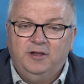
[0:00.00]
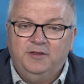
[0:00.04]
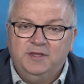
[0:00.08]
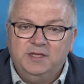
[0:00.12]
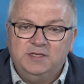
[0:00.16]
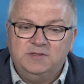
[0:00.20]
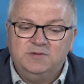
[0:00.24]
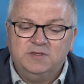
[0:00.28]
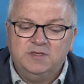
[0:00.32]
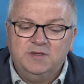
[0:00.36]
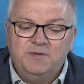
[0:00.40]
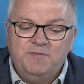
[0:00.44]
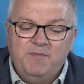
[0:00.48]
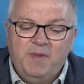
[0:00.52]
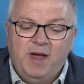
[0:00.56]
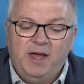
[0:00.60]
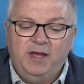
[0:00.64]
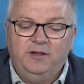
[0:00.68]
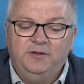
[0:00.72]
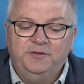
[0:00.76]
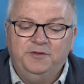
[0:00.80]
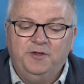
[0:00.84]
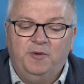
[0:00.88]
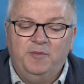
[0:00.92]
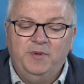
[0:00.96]
This was a
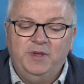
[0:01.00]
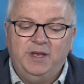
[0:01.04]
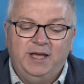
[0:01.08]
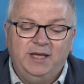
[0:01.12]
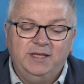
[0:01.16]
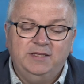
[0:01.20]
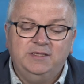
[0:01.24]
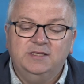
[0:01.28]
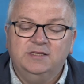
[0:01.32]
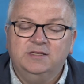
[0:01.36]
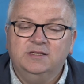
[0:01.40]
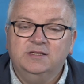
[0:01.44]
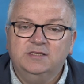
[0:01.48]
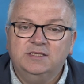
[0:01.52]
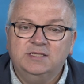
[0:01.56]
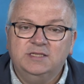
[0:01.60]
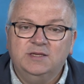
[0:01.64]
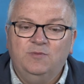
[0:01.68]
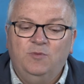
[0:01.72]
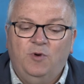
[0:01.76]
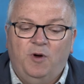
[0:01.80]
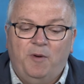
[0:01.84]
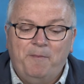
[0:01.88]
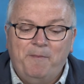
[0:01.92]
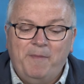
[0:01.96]
male dominated and
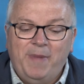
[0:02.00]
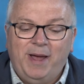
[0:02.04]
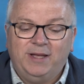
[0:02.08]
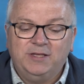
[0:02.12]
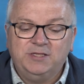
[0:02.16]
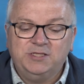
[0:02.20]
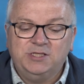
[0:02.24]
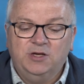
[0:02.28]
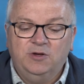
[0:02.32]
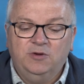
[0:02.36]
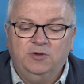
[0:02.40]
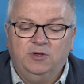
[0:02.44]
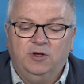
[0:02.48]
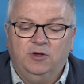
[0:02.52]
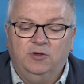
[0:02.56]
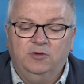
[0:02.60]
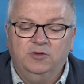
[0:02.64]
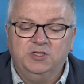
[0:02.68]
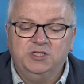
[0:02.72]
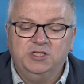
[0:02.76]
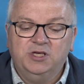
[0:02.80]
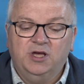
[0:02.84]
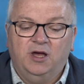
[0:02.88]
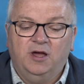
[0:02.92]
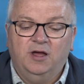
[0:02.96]
somewhat macho
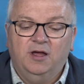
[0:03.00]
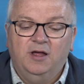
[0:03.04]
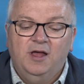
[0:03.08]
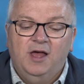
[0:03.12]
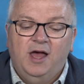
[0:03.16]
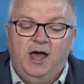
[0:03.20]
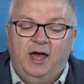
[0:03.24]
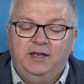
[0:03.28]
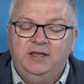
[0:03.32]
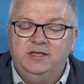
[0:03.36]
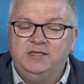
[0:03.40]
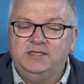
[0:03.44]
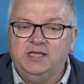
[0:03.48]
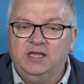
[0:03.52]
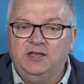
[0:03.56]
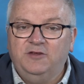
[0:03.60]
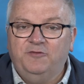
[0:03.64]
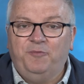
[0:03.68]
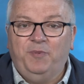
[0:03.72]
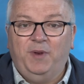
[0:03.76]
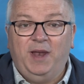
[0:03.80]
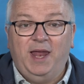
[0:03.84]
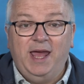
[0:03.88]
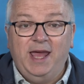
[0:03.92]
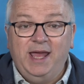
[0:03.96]
culture. And instead
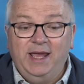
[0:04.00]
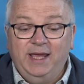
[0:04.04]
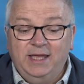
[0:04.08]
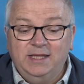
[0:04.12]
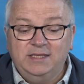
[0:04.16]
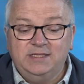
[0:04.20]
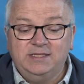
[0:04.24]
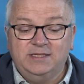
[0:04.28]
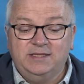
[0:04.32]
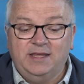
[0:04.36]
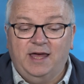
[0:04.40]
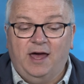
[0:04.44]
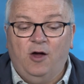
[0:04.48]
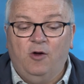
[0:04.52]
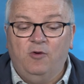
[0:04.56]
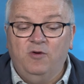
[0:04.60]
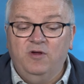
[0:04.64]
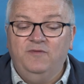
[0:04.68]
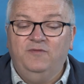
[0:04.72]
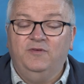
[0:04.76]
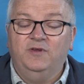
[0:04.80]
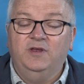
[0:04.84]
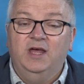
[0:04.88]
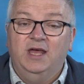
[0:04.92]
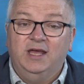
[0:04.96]
of playing into that or
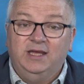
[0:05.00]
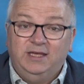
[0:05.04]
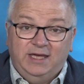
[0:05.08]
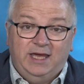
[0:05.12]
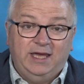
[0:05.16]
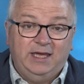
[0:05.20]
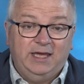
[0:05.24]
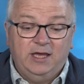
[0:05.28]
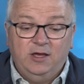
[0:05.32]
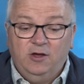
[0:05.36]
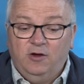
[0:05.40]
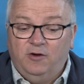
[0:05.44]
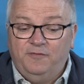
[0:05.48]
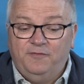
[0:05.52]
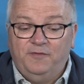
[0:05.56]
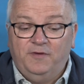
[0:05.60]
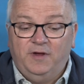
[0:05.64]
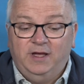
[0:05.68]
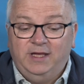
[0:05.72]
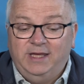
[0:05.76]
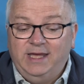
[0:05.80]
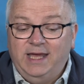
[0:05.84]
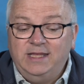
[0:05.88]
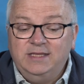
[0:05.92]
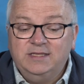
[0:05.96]
even kicking off
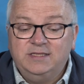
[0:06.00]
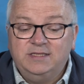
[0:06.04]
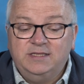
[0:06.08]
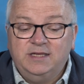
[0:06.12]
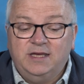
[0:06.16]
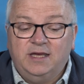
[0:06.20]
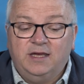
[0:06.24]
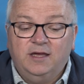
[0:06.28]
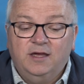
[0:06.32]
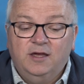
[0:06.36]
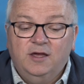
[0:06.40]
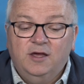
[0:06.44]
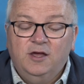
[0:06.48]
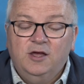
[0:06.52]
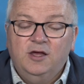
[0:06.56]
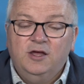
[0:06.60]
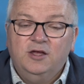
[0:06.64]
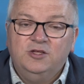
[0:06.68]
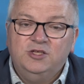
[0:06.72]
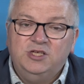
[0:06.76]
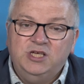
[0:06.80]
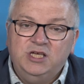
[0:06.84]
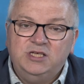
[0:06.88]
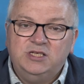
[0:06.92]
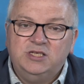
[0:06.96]
against it,
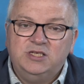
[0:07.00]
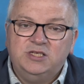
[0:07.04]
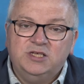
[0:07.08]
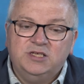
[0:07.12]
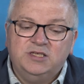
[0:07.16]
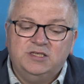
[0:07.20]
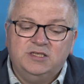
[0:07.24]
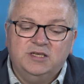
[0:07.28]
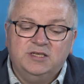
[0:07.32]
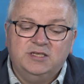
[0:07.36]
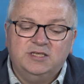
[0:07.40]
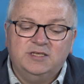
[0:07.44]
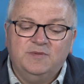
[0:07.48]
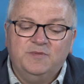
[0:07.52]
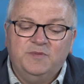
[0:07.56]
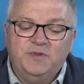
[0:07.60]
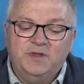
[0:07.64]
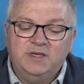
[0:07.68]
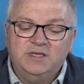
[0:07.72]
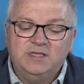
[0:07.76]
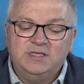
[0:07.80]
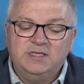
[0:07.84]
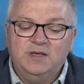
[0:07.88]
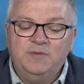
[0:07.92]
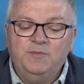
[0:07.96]
Jesus just does
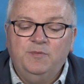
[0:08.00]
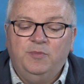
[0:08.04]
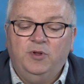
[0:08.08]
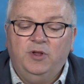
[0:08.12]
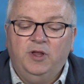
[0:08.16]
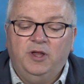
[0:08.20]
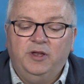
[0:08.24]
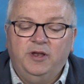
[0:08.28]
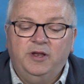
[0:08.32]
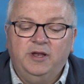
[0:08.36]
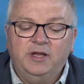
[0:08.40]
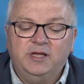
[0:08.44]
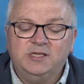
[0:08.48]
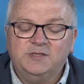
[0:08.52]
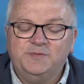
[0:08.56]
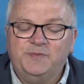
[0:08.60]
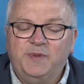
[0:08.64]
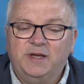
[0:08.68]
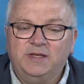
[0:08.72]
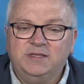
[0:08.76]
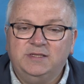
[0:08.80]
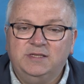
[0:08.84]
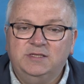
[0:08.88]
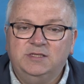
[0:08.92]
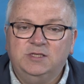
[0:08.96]
something simple and
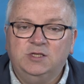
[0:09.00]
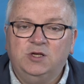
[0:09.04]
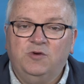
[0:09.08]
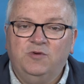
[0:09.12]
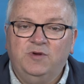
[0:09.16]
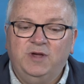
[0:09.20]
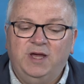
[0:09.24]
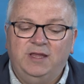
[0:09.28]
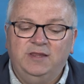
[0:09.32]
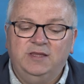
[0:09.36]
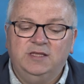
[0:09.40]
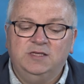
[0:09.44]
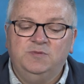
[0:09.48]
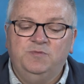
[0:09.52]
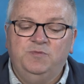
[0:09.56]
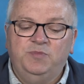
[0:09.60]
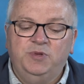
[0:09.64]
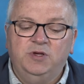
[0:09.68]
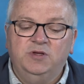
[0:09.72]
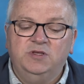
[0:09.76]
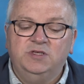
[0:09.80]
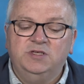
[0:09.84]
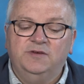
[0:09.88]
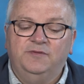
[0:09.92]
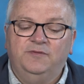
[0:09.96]
unexpected to create this
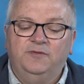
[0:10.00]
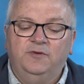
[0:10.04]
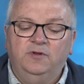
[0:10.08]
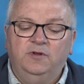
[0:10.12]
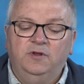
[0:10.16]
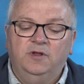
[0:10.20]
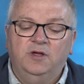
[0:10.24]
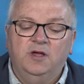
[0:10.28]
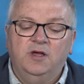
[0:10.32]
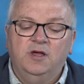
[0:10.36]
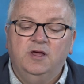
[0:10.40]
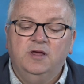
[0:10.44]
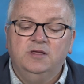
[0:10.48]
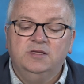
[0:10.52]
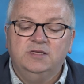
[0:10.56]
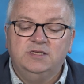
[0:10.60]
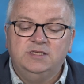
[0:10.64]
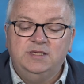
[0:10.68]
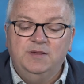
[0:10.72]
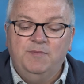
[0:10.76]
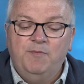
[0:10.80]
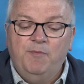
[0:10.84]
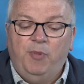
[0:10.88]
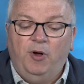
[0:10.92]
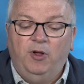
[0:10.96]
beautiful,
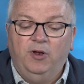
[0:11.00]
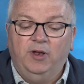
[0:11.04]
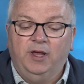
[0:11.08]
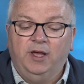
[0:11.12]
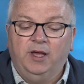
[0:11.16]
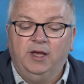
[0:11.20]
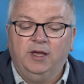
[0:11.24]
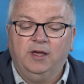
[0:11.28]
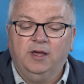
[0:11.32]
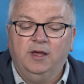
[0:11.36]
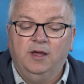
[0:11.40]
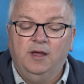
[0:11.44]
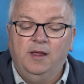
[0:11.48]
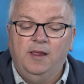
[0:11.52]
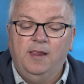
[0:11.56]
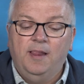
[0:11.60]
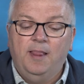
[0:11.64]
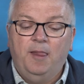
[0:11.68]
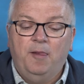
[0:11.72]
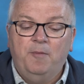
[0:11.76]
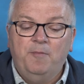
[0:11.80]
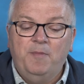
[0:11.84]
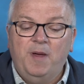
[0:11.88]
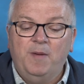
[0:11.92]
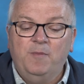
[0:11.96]
symbolic
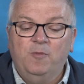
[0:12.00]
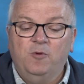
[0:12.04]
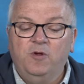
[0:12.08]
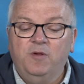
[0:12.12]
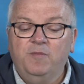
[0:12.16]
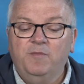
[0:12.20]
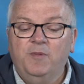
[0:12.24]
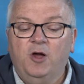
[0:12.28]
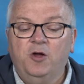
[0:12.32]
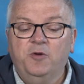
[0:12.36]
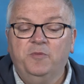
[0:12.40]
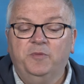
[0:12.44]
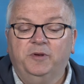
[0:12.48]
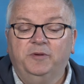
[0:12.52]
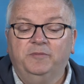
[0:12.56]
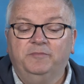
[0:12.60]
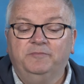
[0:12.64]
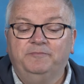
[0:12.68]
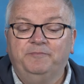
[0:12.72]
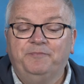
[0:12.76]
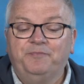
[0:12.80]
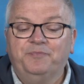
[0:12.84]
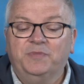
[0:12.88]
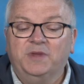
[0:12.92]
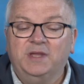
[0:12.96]
memory moment.
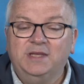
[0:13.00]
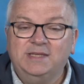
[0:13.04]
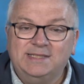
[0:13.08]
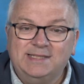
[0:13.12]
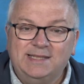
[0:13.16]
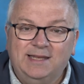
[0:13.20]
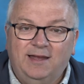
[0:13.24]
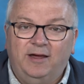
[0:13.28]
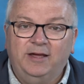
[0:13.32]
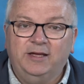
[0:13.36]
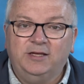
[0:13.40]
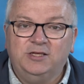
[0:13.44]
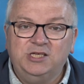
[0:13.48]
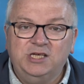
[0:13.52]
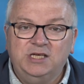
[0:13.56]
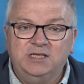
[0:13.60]
It's like